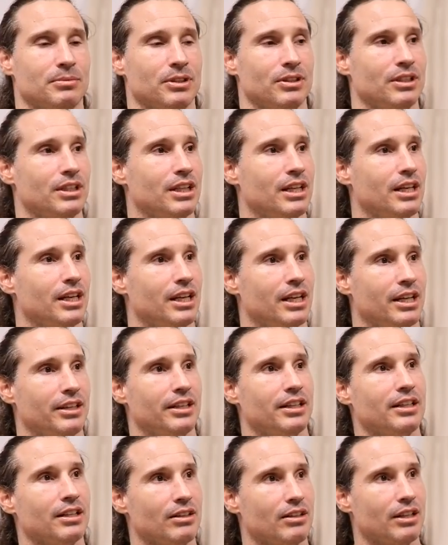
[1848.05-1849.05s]
about. And I
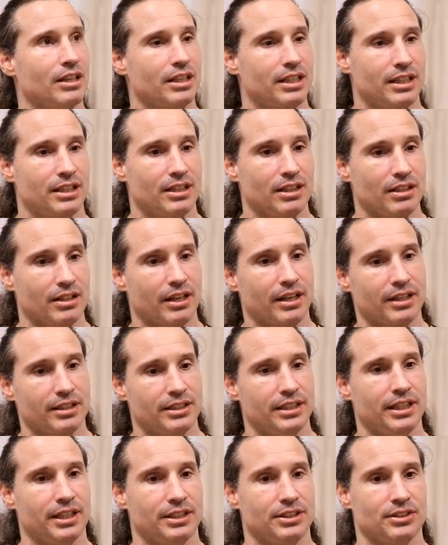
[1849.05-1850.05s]
think a lot of a lot
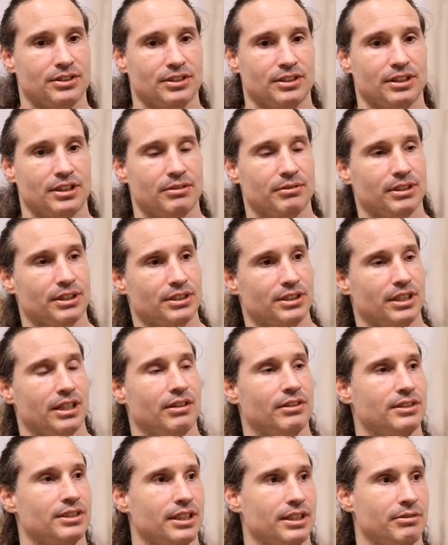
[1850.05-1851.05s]
of teenagers are dealing with this
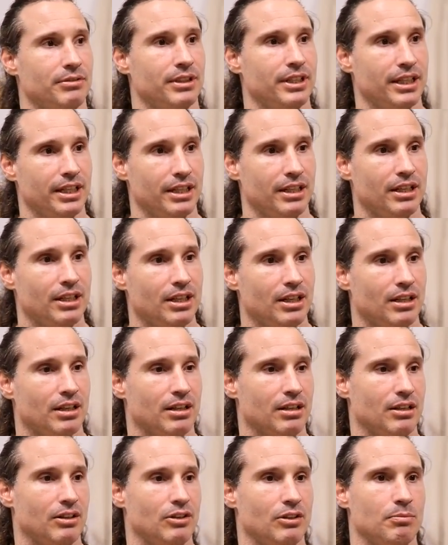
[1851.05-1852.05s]
now. It's like when they
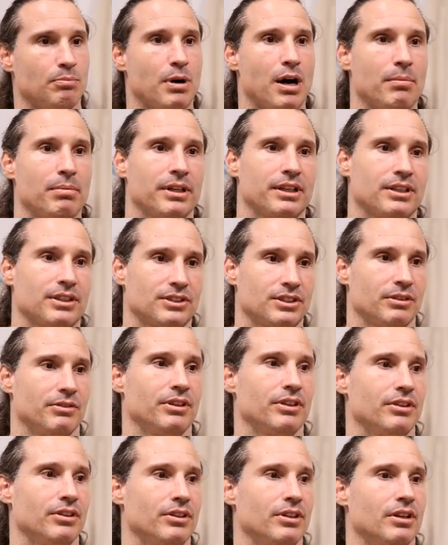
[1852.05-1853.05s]
are out in public or
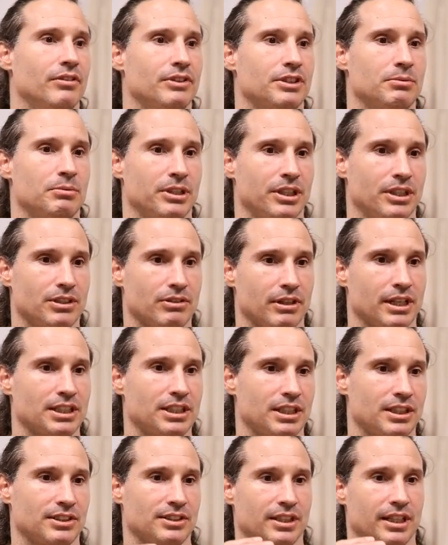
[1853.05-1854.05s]
something, they're nervous about
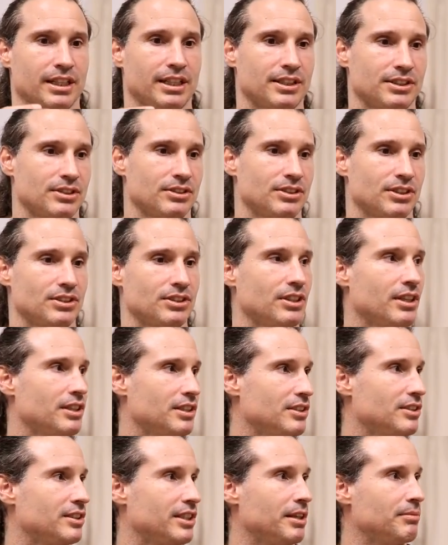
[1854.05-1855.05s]
interaction because I mm-hmm. guess there's just not
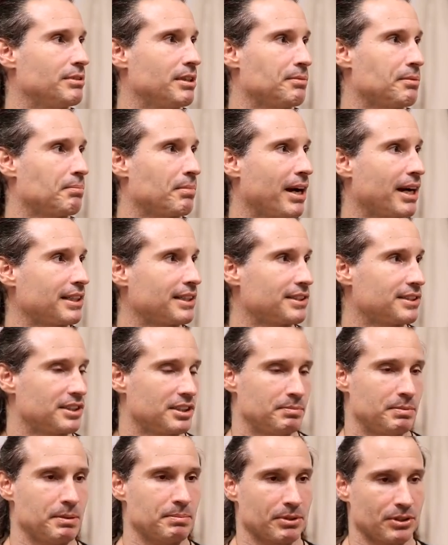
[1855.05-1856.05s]
the same type of yeah. practice
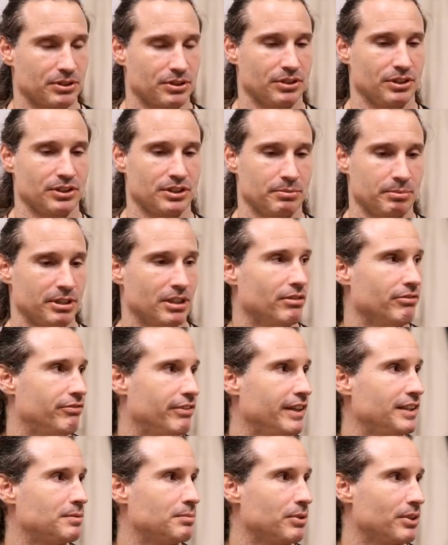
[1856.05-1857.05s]
because people are so used to being on
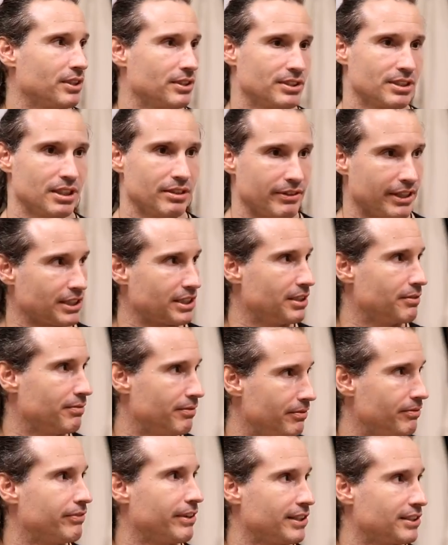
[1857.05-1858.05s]
Facebook instead like, of actually
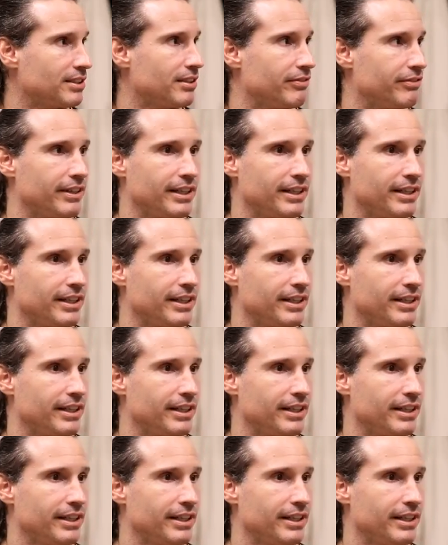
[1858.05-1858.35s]
face to